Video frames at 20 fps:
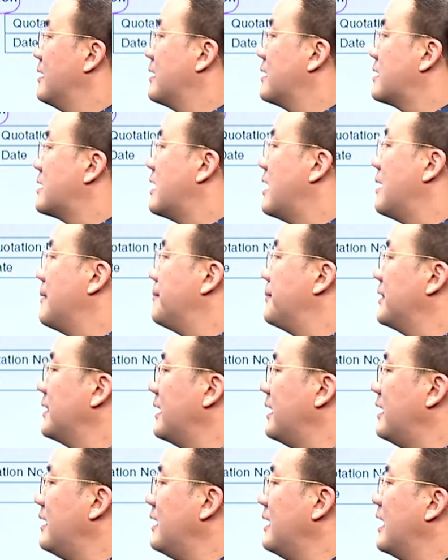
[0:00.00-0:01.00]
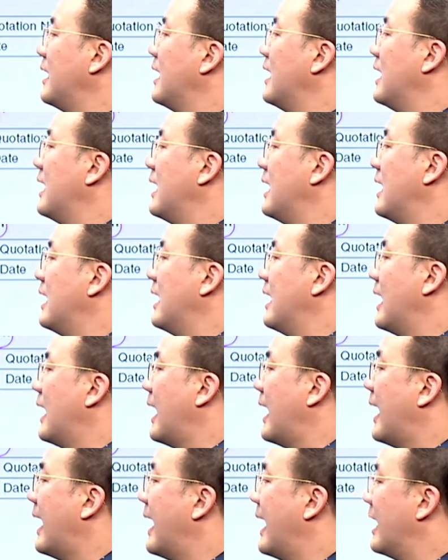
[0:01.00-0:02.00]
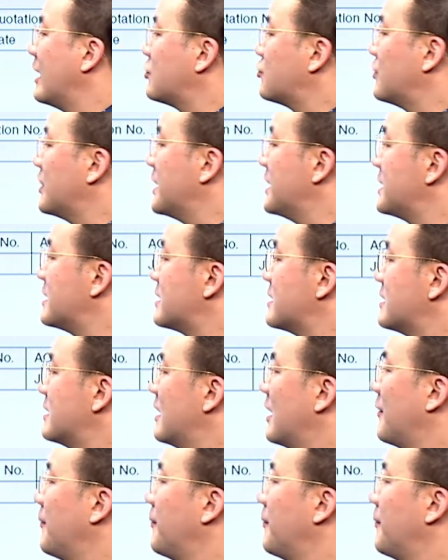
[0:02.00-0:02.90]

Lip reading: company, address,